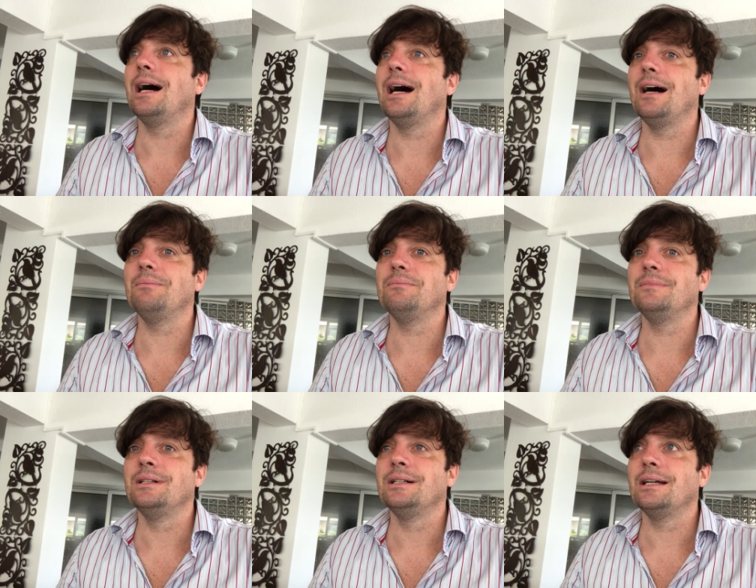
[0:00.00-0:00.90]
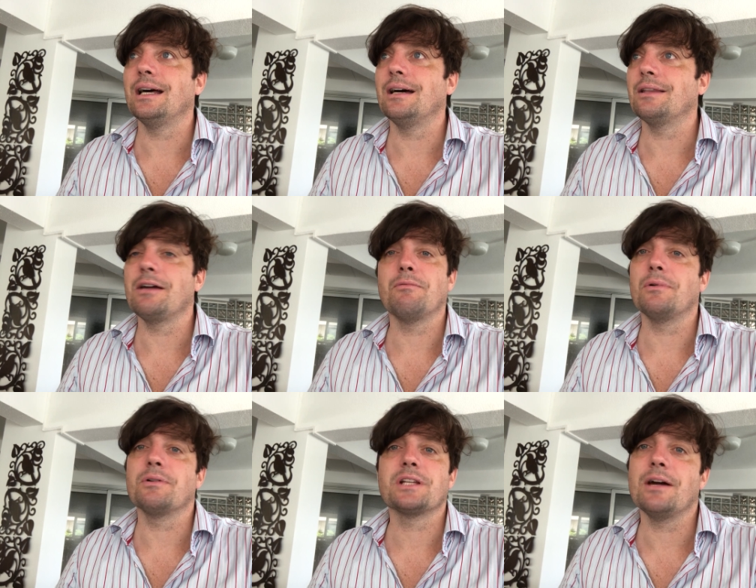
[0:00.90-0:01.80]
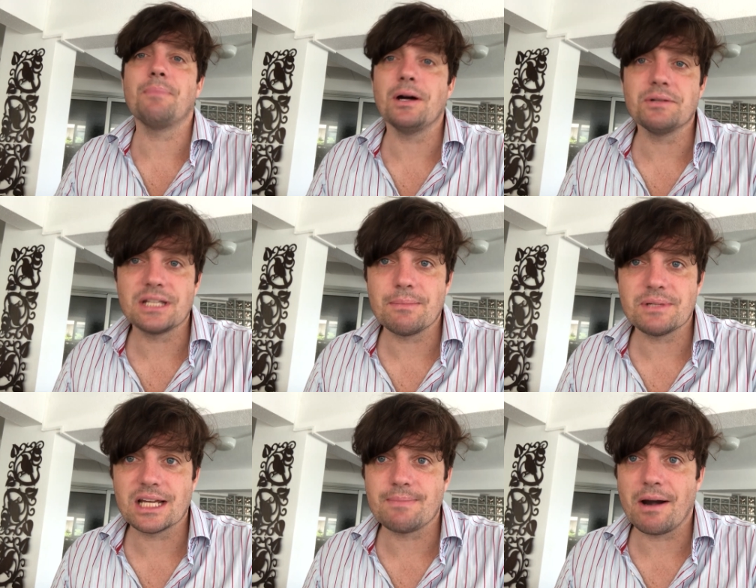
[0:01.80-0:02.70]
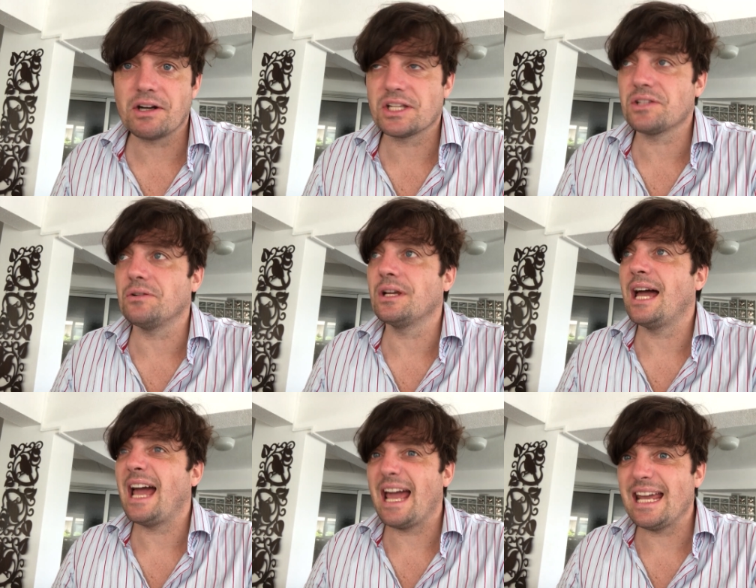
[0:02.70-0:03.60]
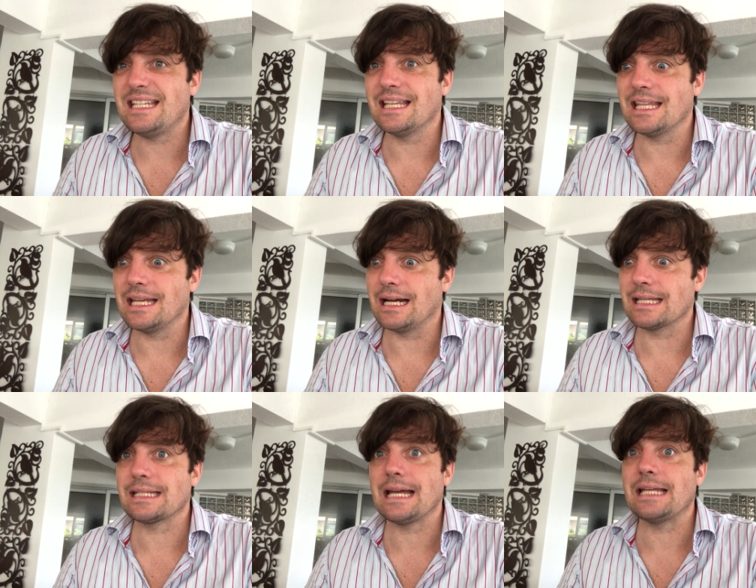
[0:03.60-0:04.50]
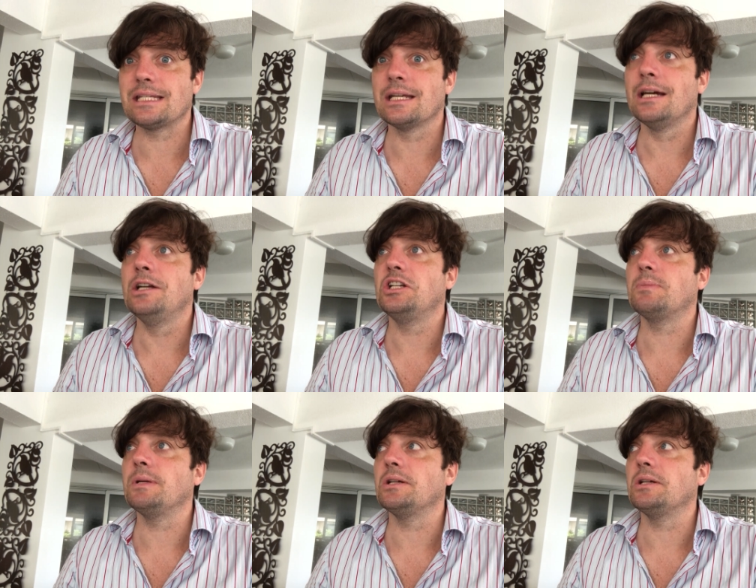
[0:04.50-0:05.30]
Um, uh, they or say oppose same-sex marriage. That's not hating the United States just